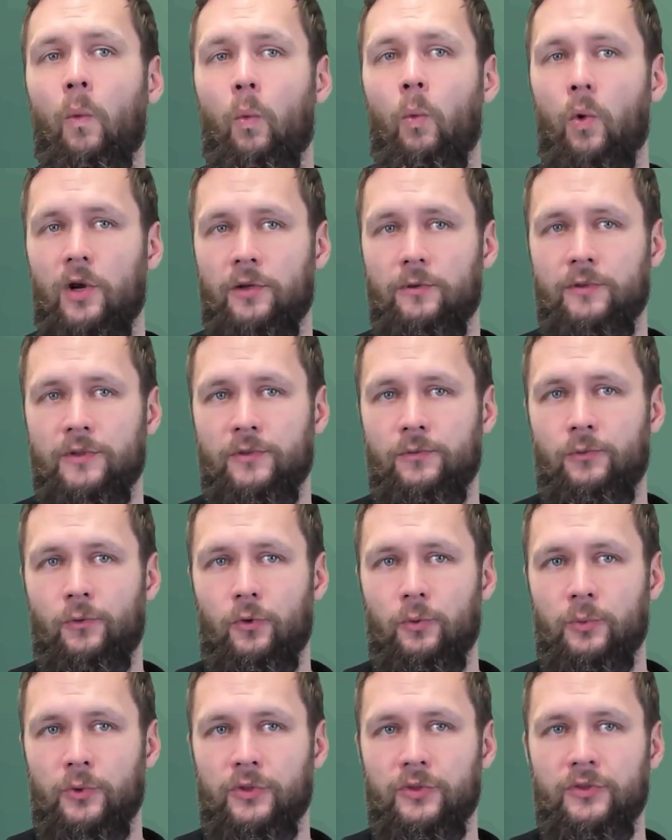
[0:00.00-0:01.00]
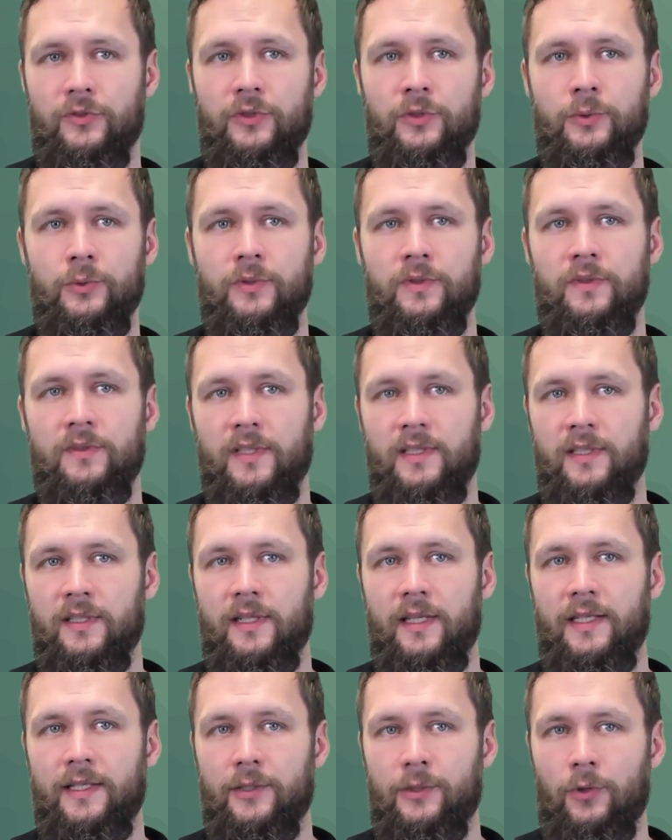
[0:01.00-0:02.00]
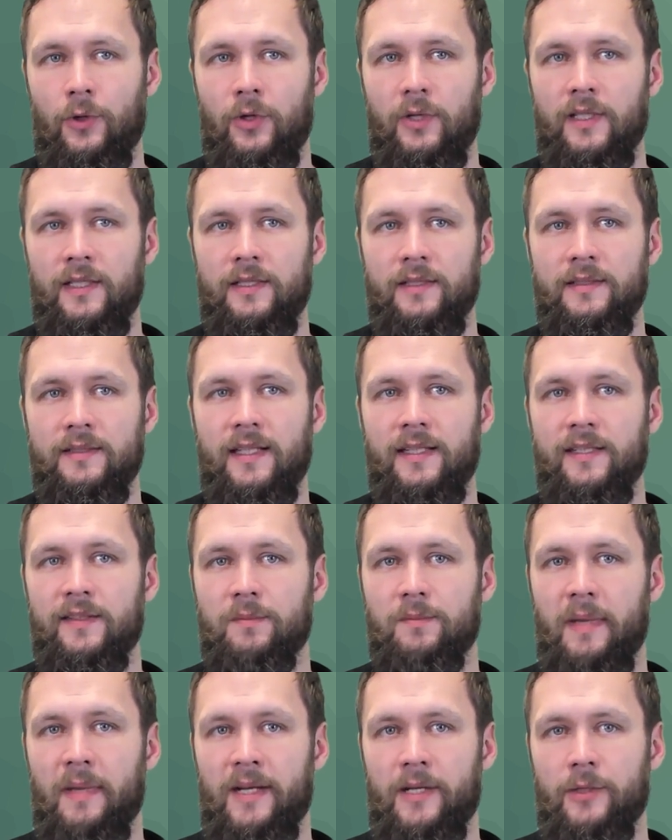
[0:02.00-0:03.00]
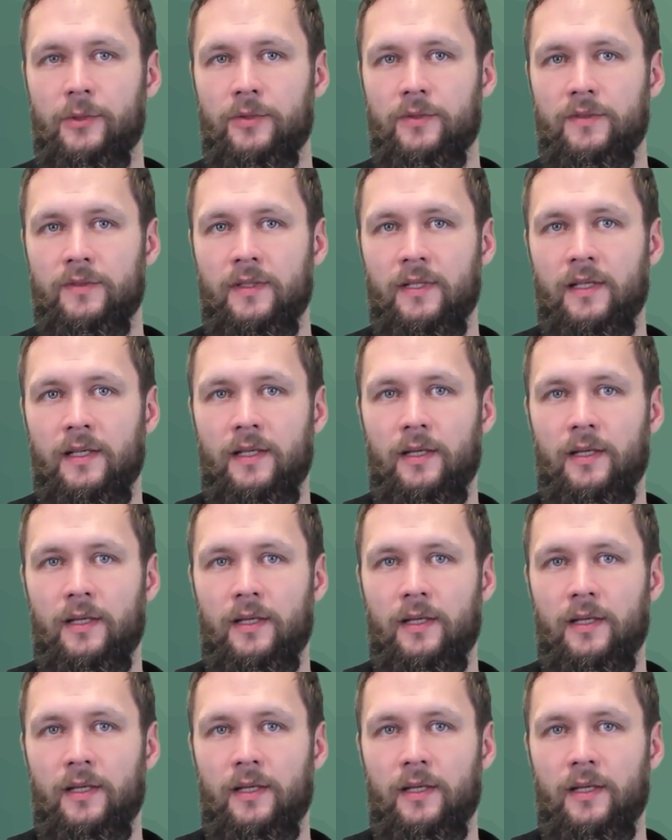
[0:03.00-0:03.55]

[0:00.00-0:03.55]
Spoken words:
one of his former students and a later colleague, Dennis Meadows,